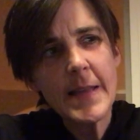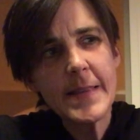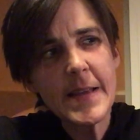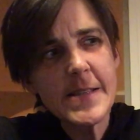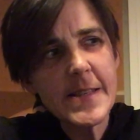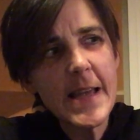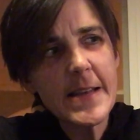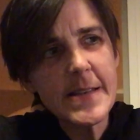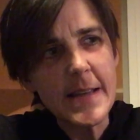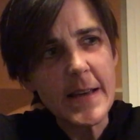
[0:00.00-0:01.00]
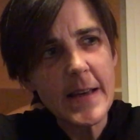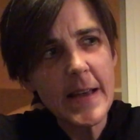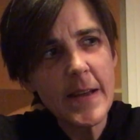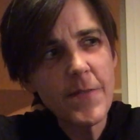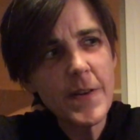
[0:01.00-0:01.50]
They stand there,
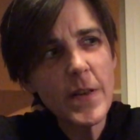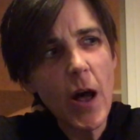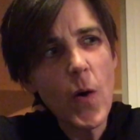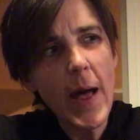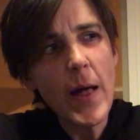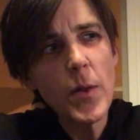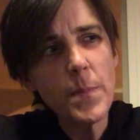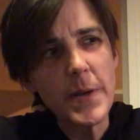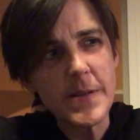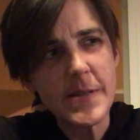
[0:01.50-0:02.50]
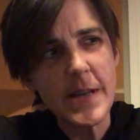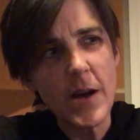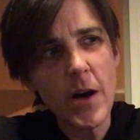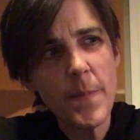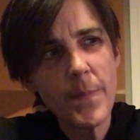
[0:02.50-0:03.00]
and I feel how helpless they
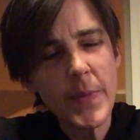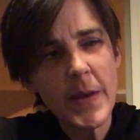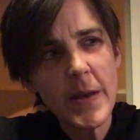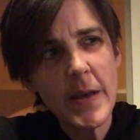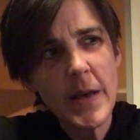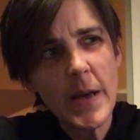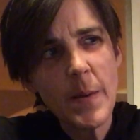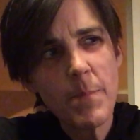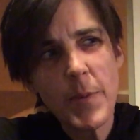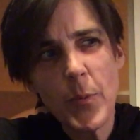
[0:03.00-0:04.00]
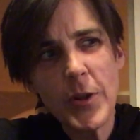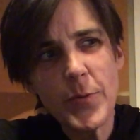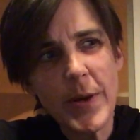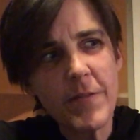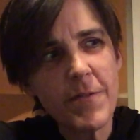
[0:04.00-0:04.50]
are.
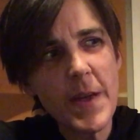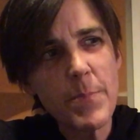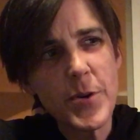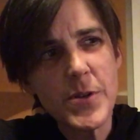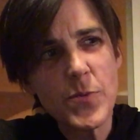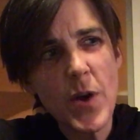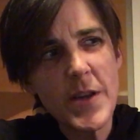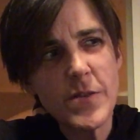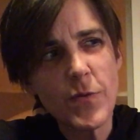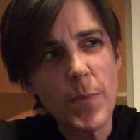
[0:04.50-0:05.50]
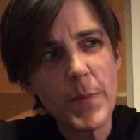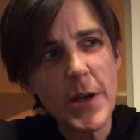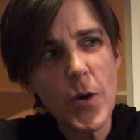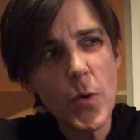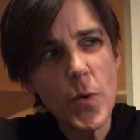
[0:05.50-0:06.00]
Bewildering vapors rise from
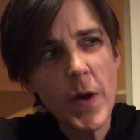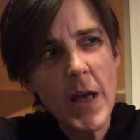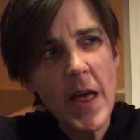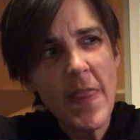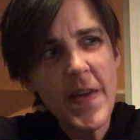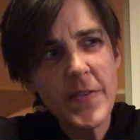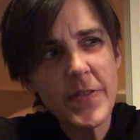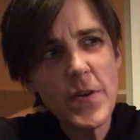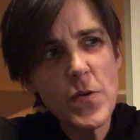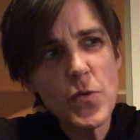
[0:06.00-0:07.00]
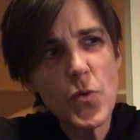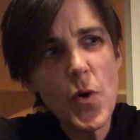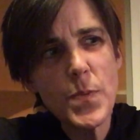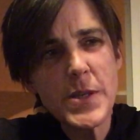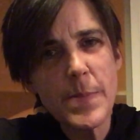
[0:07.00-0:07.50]
below. Their tongue
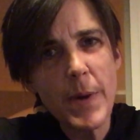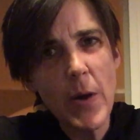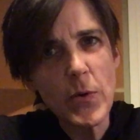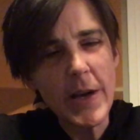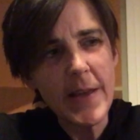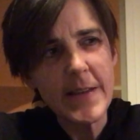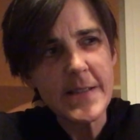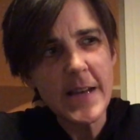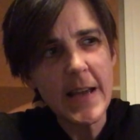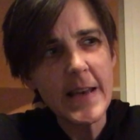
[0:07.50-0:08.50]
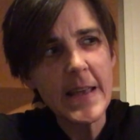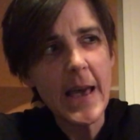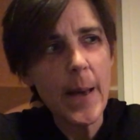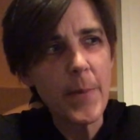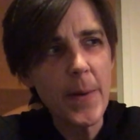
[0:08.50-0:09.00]
gropes about like a tiny
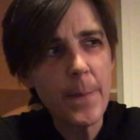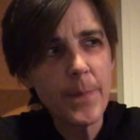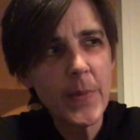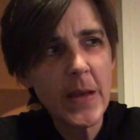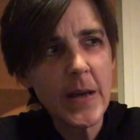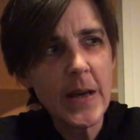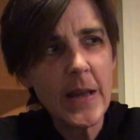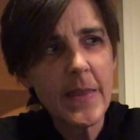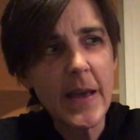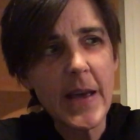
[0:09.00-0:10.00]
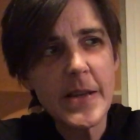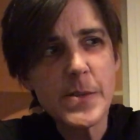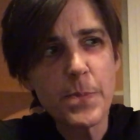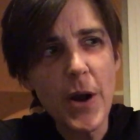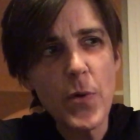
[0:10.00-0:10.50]
hammer. Their head
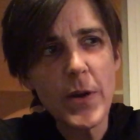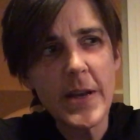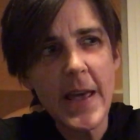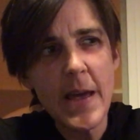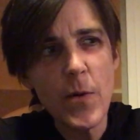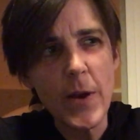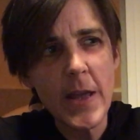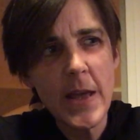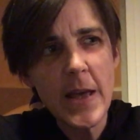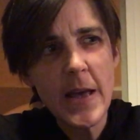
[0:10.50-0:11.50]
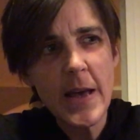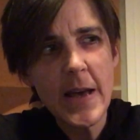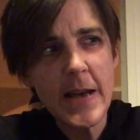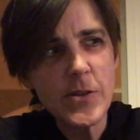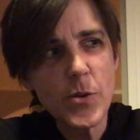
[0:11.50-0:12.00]
is brown and hairy,
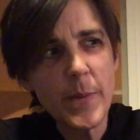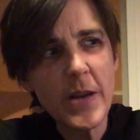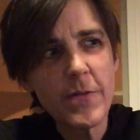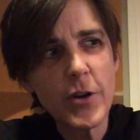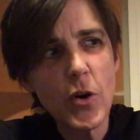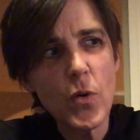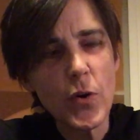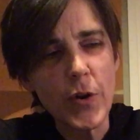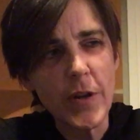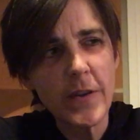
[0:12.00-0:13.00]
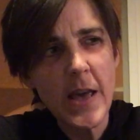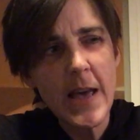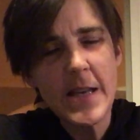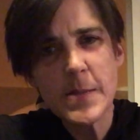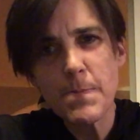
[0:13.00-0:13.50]
as though made of a coconut,
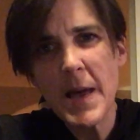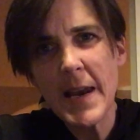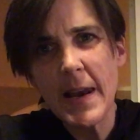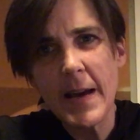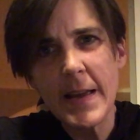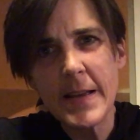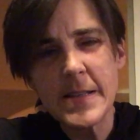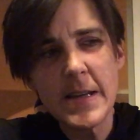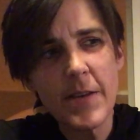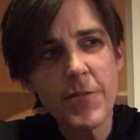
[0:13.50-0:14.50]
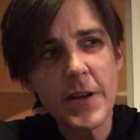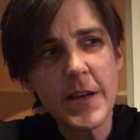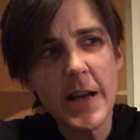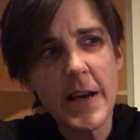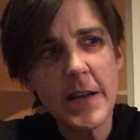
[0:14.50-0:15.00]
as man-like as an
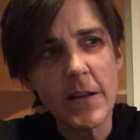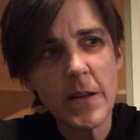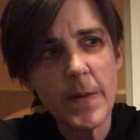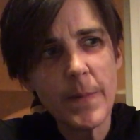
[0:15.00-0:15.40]
African idol.